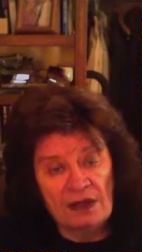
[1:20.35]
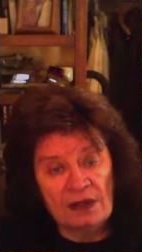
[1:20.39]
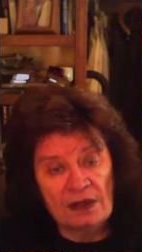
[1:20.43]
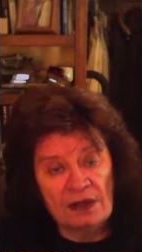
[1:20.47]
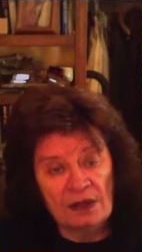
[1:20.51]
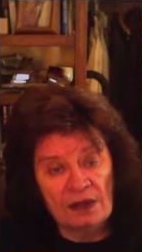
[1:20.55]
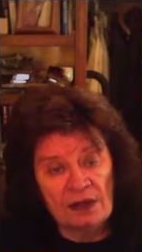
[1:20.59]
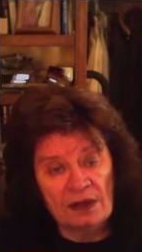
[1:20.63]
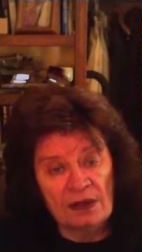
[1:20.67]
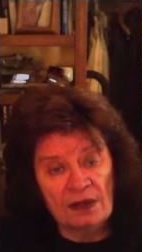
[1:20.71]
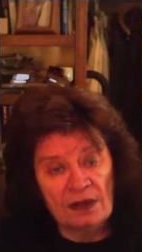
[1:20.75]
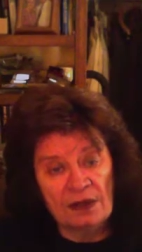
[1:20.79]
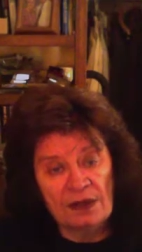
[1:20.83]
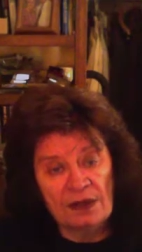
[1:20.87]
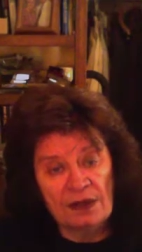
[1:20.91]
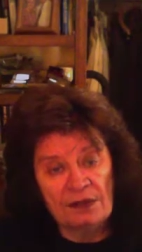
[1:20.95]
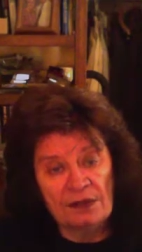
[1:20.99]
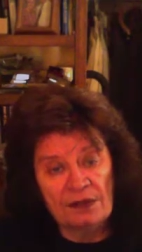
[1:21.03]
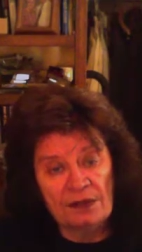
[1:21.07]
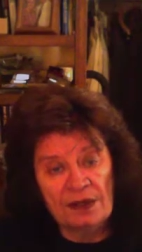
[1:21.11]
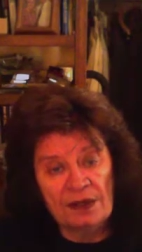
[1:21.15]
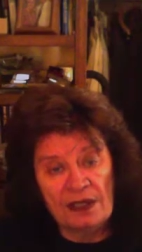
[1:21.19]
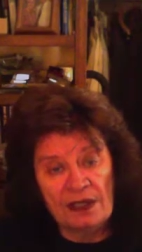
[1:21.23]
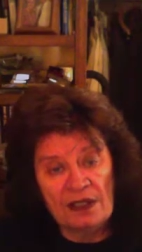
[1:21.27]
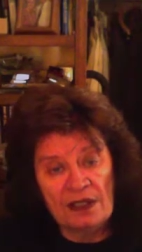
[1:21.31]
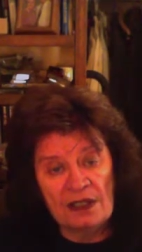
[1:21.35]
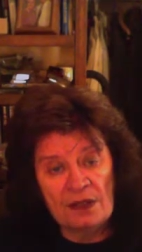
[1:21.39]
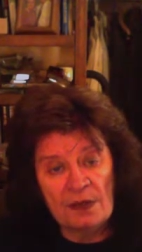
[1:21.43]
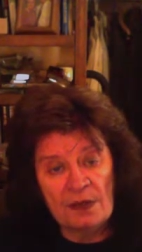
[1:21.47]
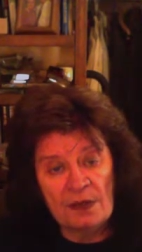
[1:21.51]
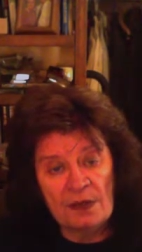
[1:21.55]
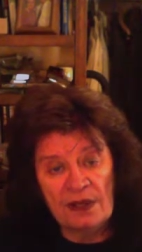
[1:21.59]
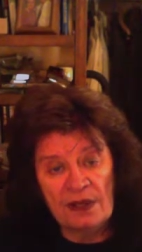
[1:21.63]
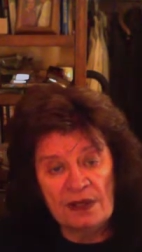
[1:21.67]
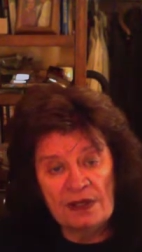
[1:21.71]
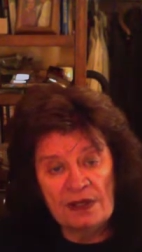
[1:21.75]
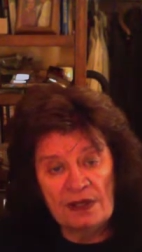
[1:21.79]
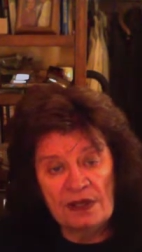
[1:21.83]
little different
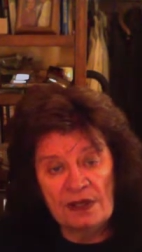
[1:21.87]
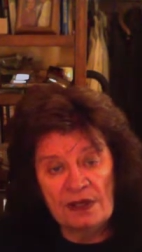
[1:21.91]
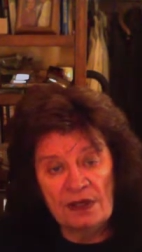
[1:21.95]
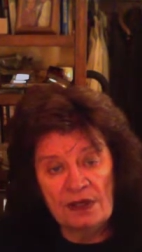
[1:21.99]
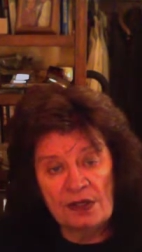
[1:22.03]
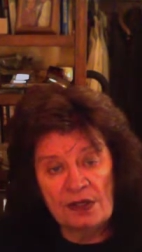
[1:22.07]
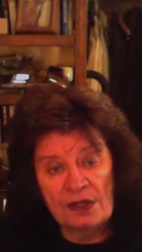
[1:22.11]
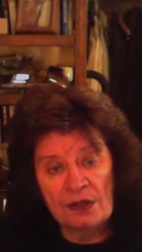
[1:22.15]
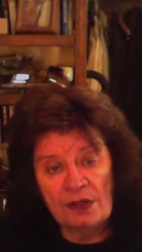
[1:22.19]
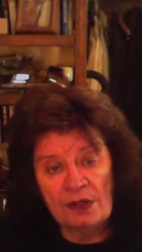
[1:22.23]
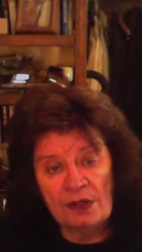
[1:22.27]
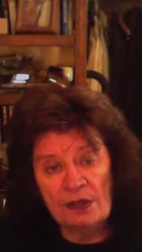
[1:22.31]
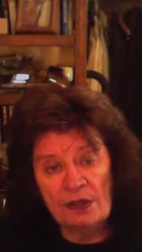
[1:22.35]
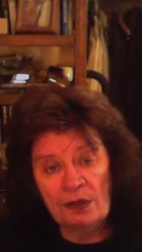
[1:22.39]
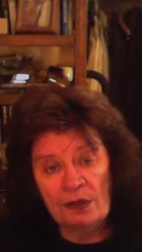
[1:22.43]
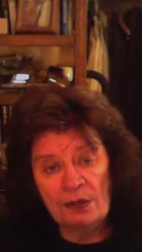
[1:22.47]
experience than just